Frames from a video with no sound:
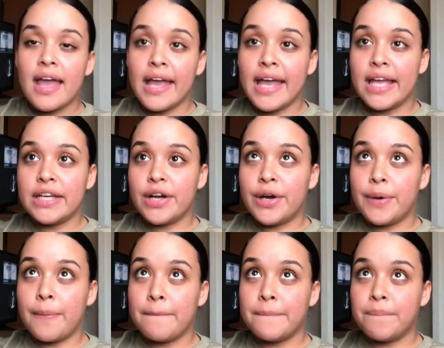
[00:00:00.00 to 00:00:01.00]
And
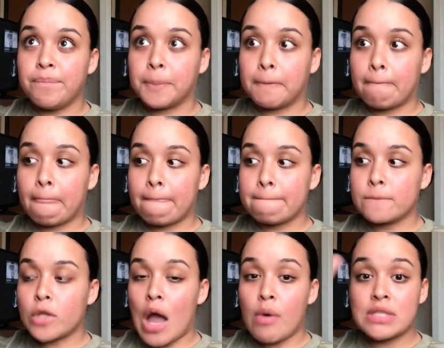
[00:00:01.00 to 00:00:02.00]

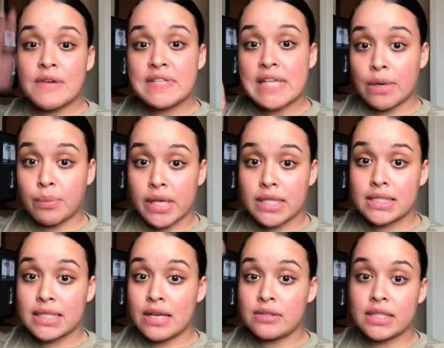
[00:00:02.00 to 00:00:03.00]
I was there 10 weeks.
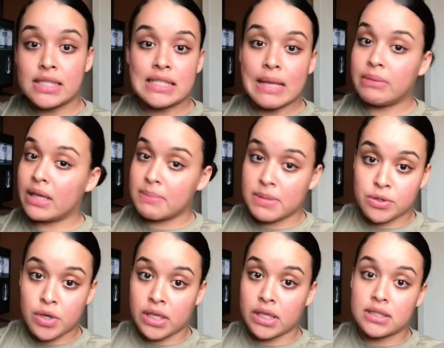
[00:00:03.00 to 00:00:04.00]
It was like the same thing at basic
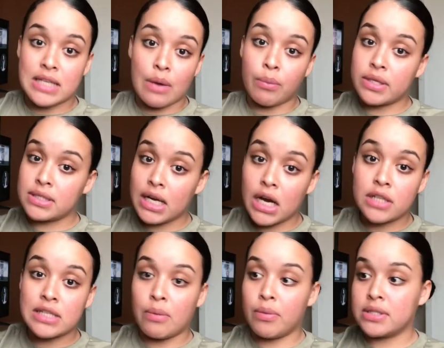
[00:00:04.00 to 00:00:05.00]
training. 10 weeks there,
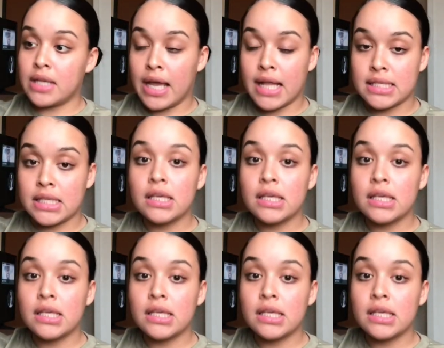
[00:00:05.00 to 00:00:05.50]
10 weeks at AIT.